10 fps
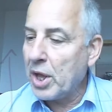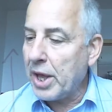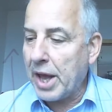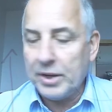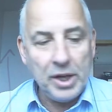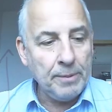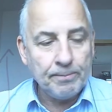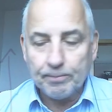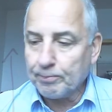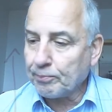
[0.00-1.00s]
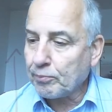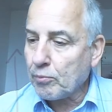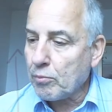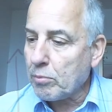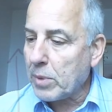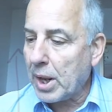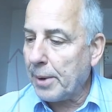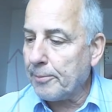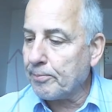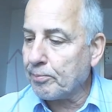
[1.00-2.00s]
And
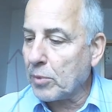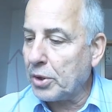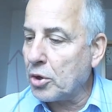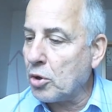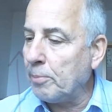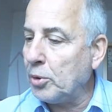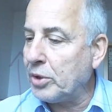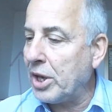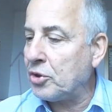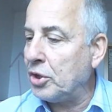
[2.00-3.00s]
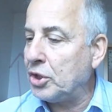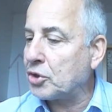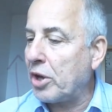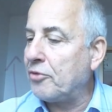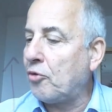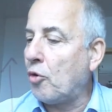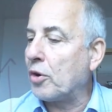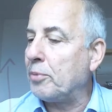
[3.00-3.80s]
the computation is straightforward,